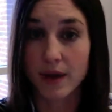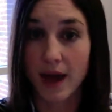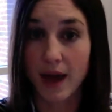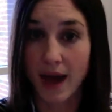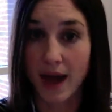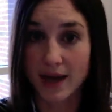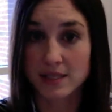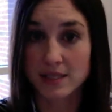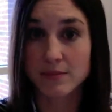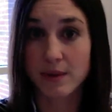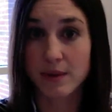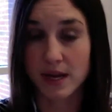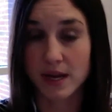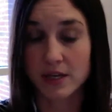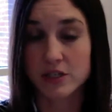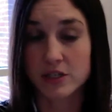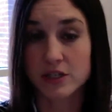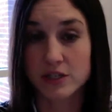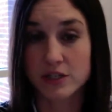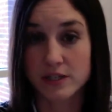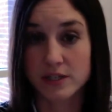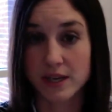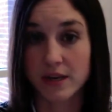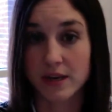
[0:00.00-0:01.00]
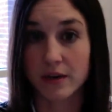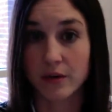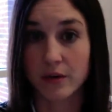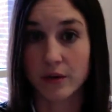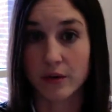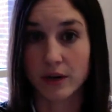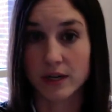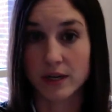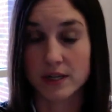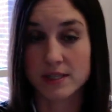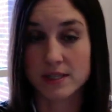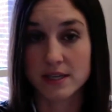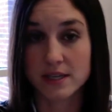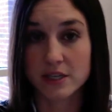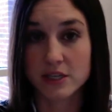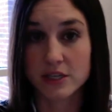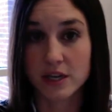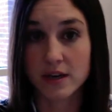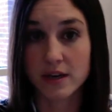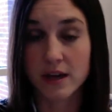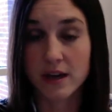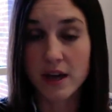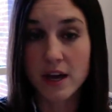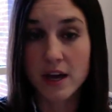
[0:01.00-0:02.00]
as managers in an
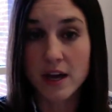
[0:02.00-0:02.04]
organization.